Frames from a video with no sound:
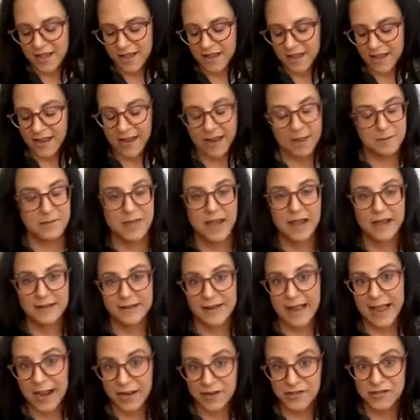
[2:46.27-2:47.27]
And I'm not going to
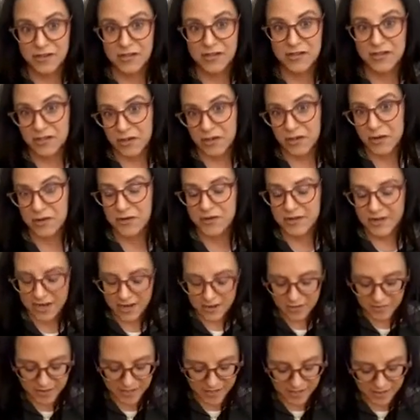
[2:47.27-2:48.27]
actually show you
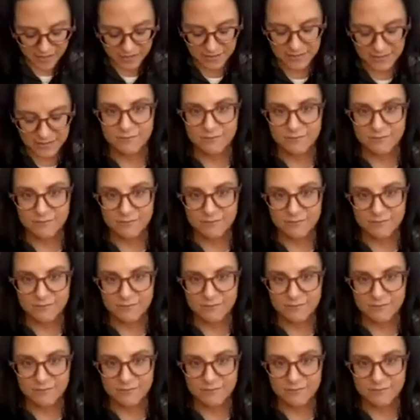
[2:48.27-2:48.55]
diarrhea.